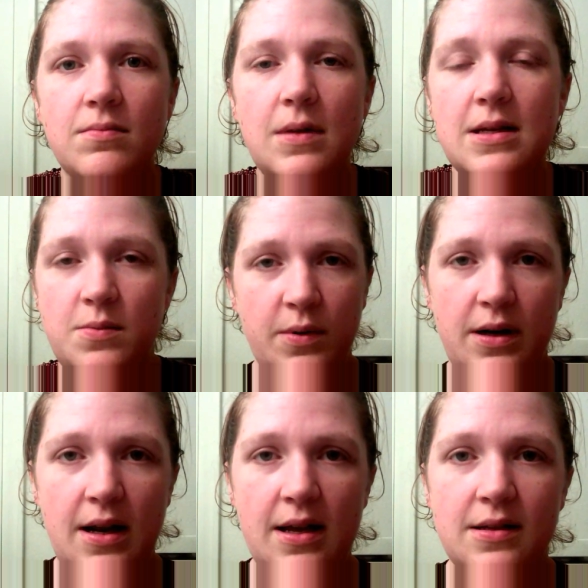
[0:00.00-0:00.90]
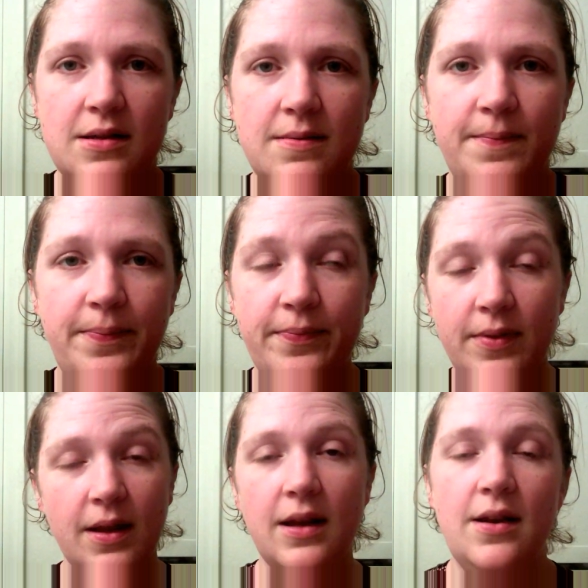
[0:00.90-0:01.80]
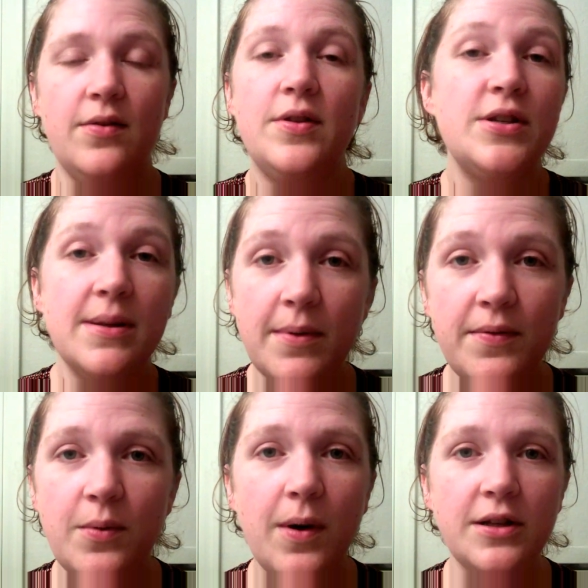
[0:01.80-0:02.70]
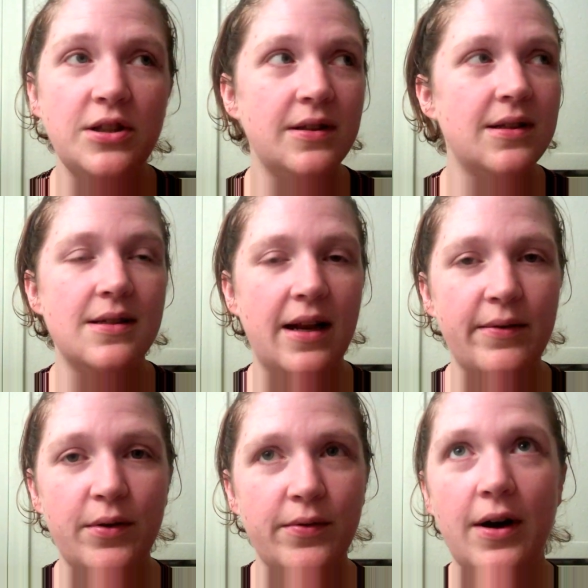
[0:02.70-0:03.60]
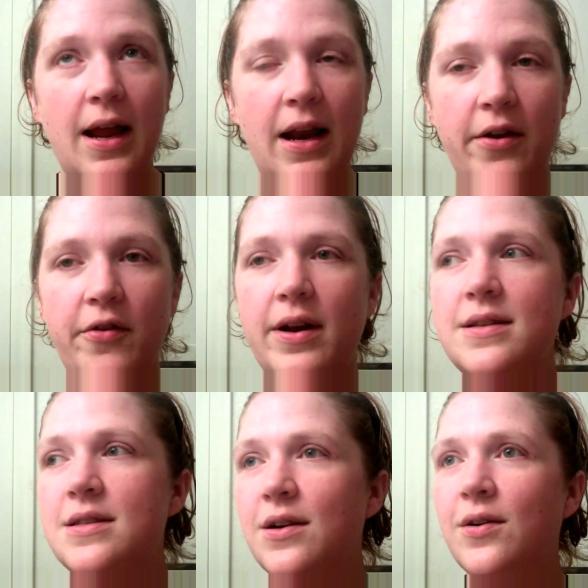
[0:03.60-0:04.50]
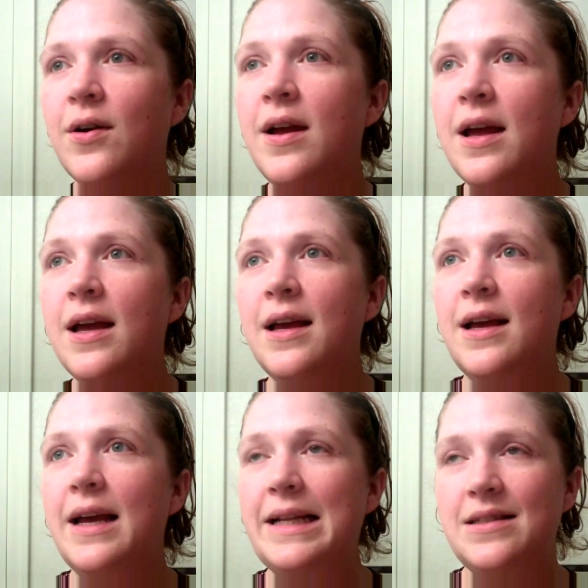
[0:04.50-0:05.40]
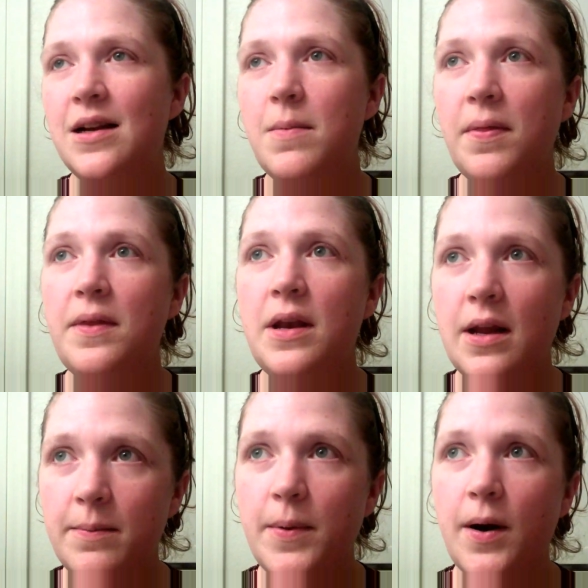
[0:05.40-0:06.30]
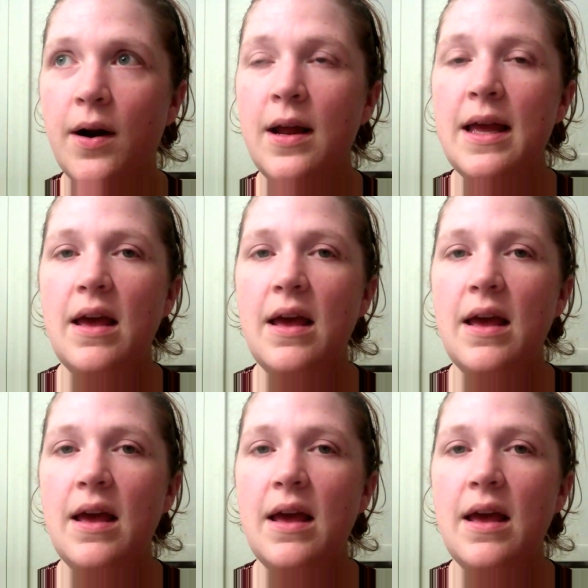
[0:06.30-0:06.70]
is what it is. You know, there's some of you watching this that have over 900, so it's not about the number,